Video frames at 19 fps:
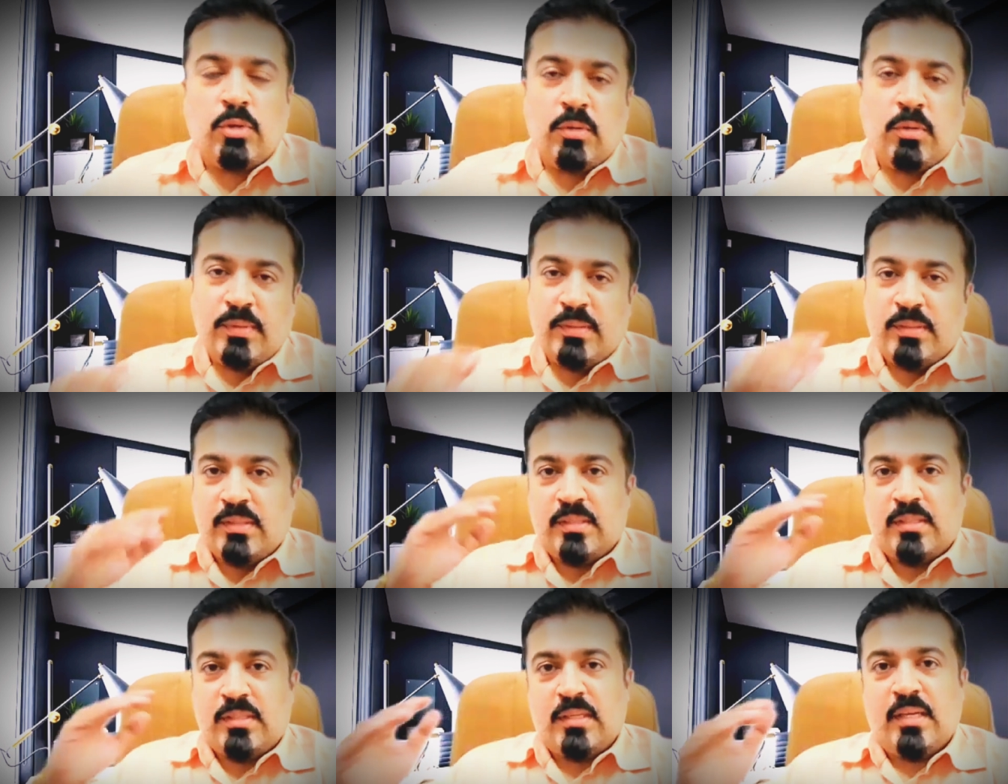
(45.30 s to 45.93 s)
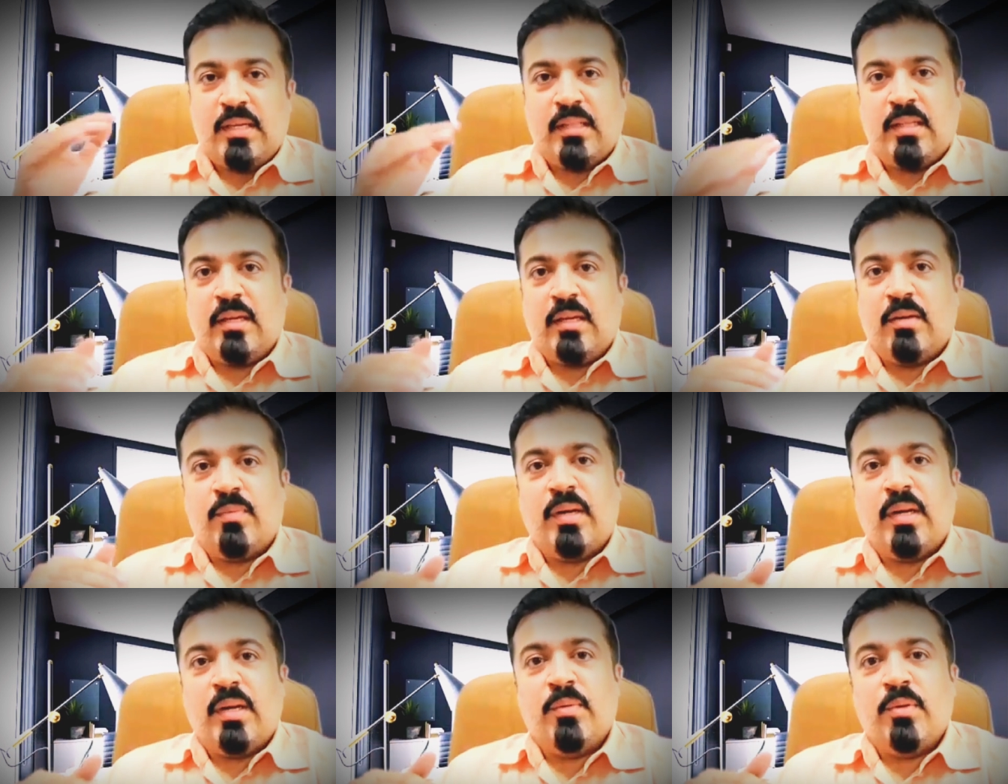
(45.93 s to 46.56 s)
it's always a say
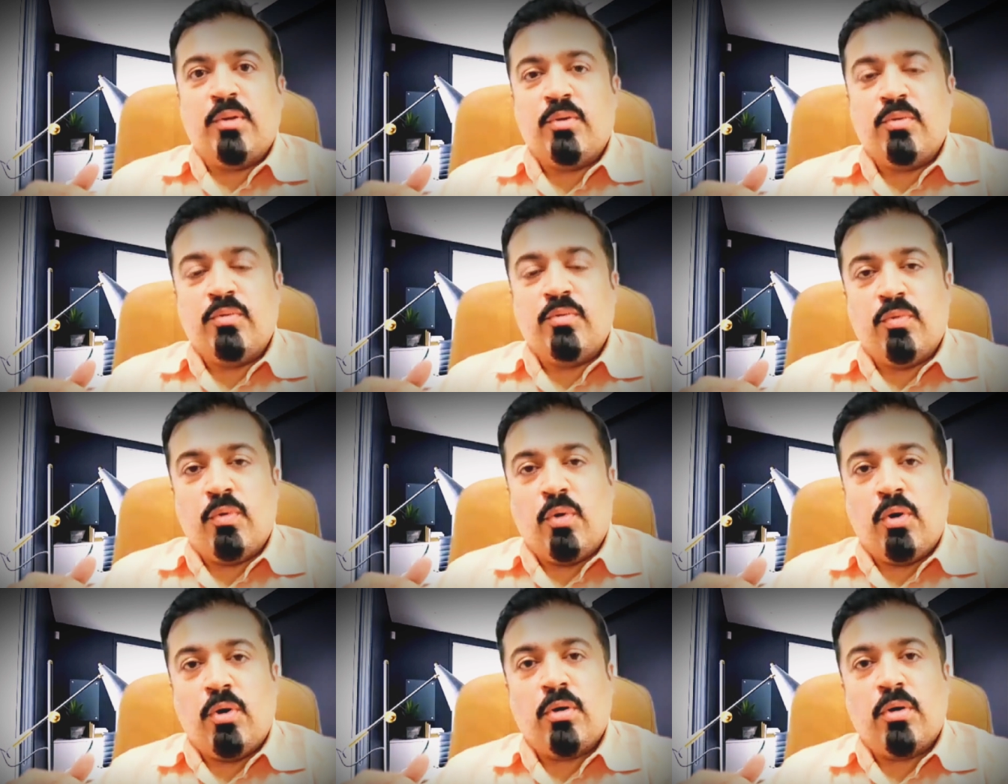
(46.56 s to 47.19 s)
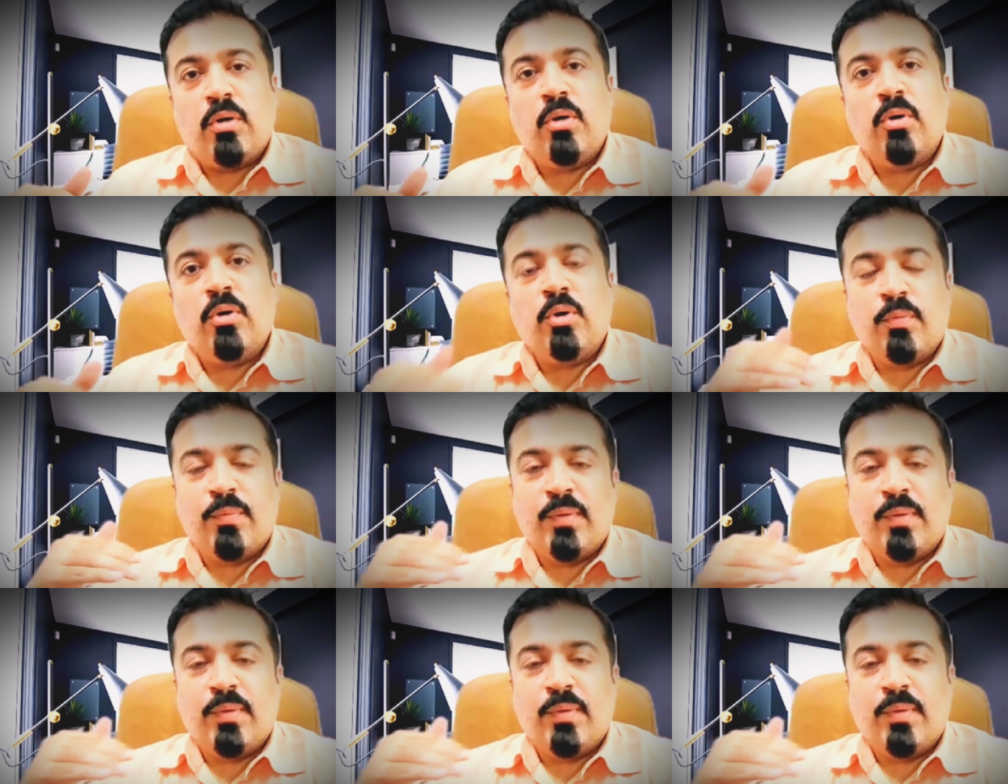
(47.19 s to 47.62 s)
that whenever you walk